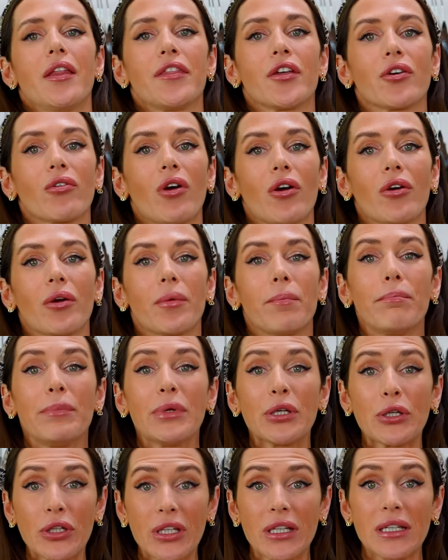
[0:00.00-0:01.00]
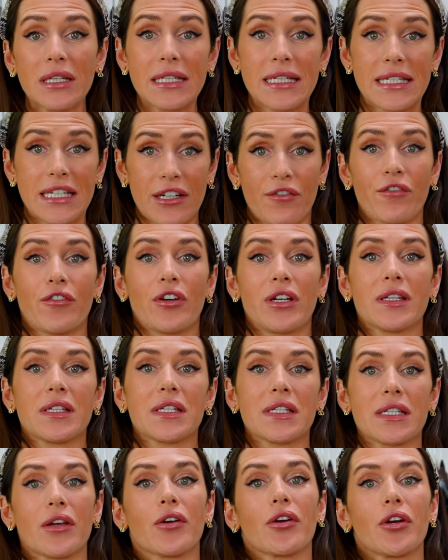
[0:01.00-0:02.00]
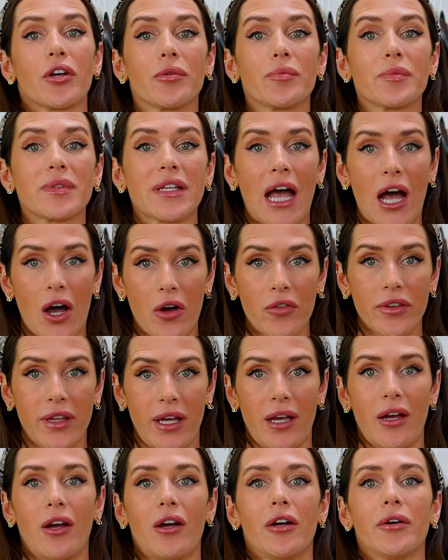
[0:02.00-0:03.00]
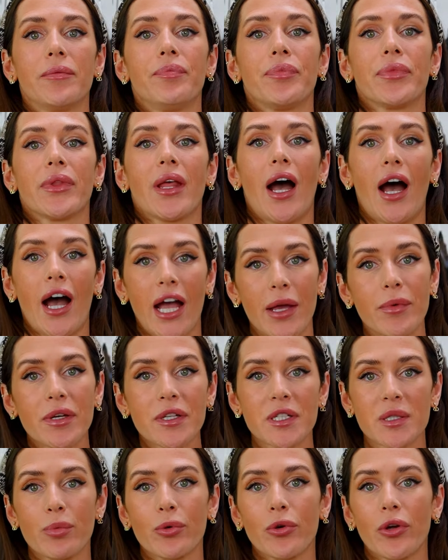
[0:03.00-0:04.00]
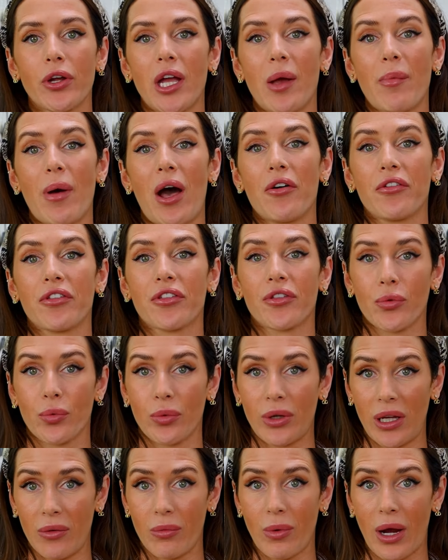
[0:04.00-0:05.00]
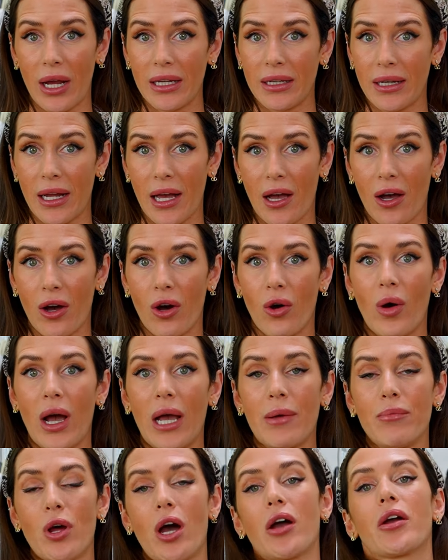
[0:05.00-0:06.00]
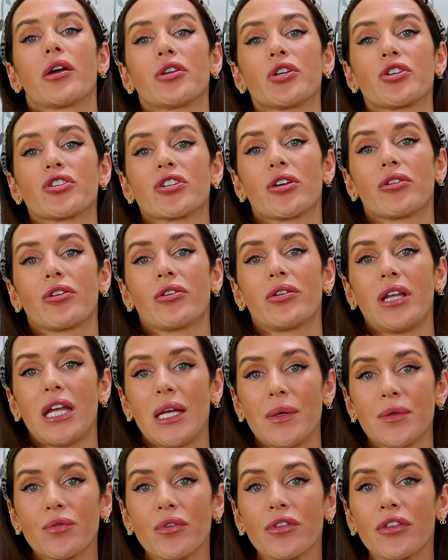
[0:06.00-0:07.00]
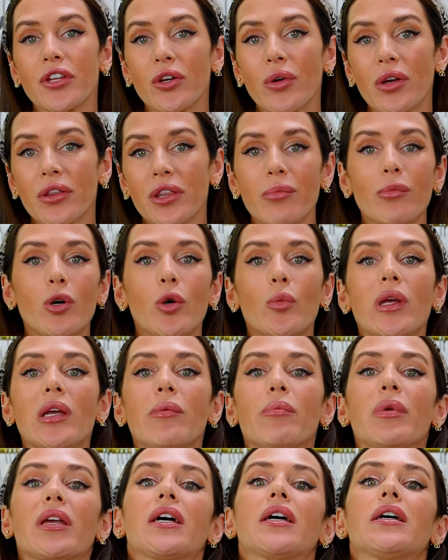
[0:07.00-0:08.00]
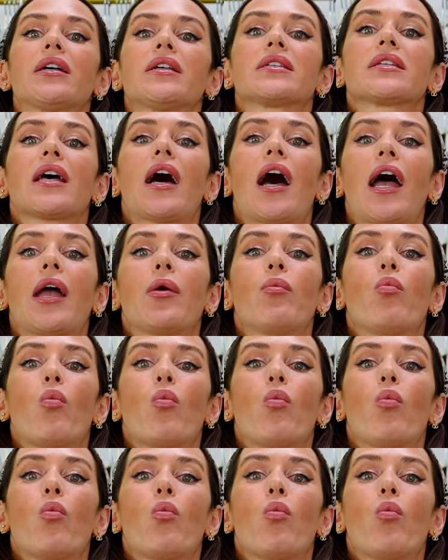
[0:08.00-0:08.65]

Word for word: There are a million different serums out there. I'm exploring about three right now. I'm not gonna share their names with you at the moment because I